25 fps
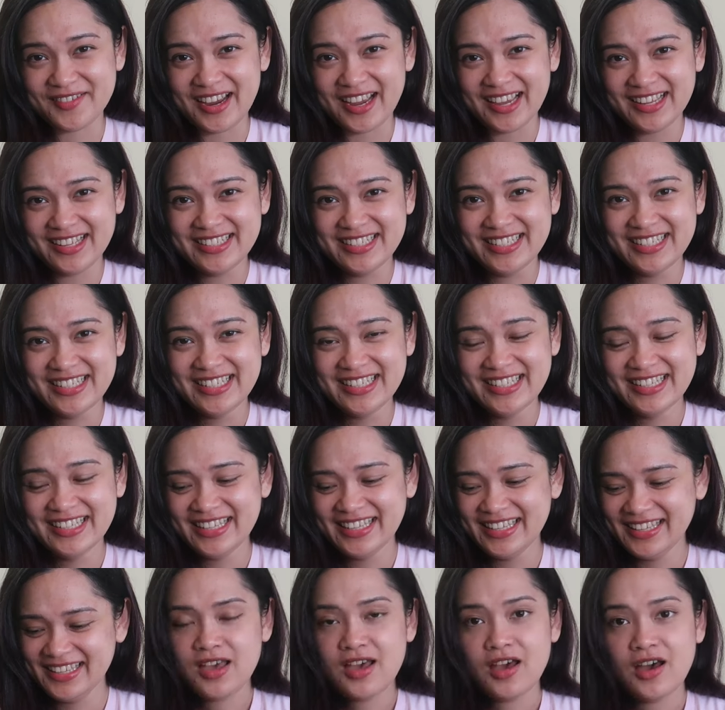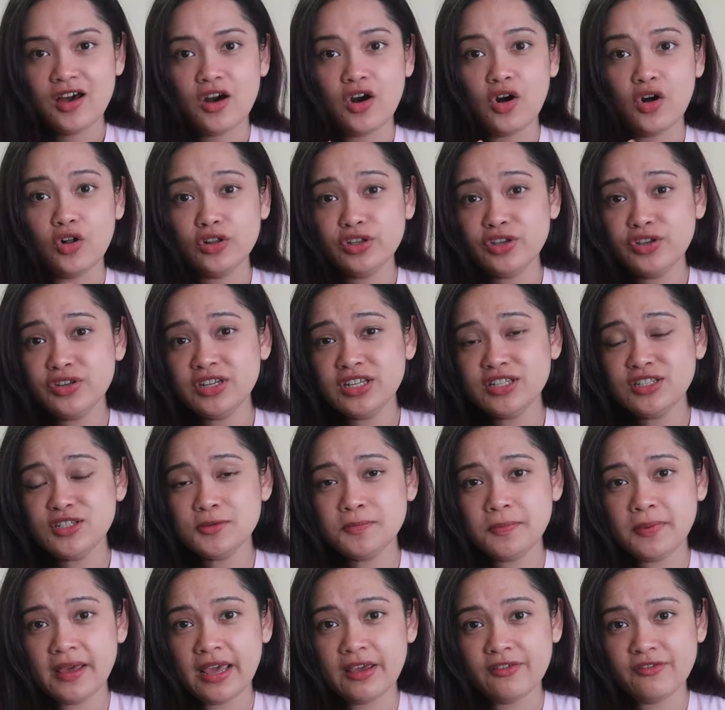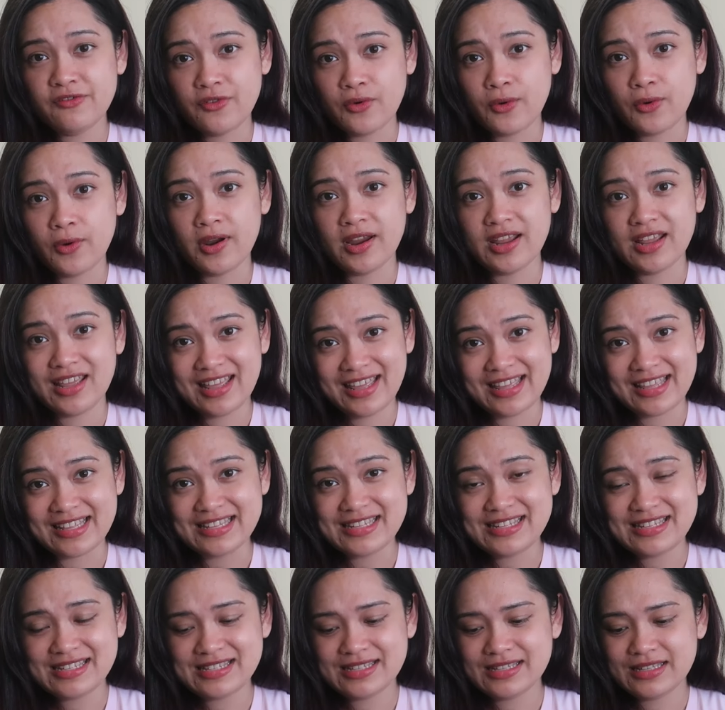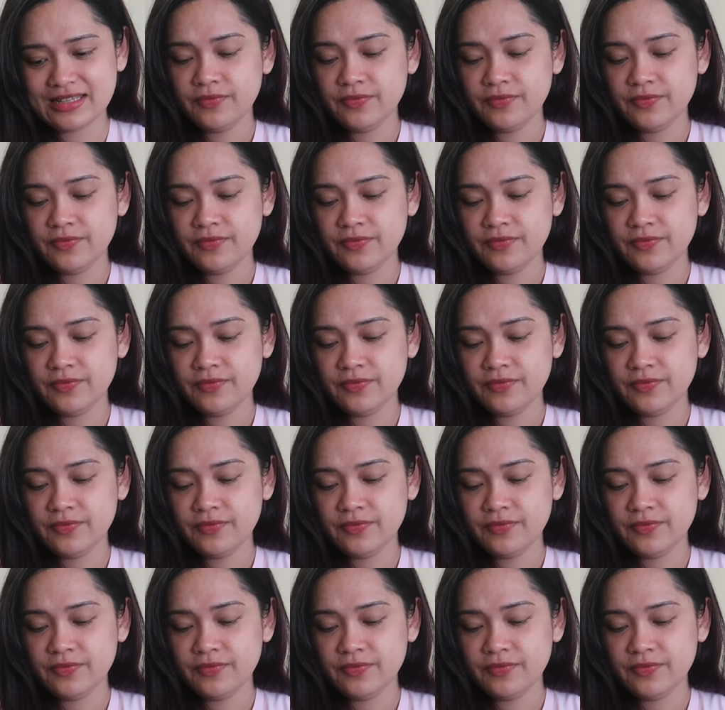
right? All you need to pay for is